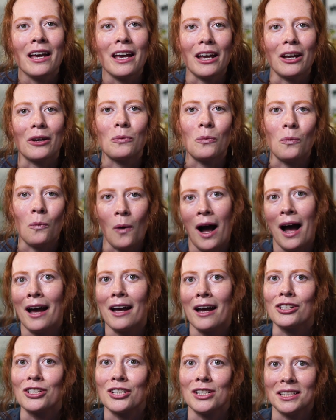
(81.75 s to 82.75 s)
and
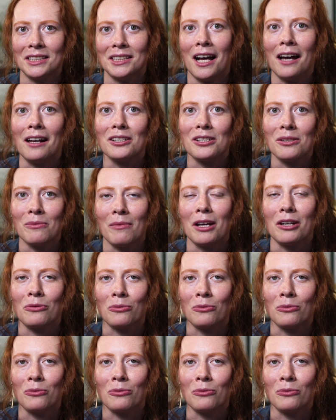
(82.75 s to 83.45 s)
why she decided to make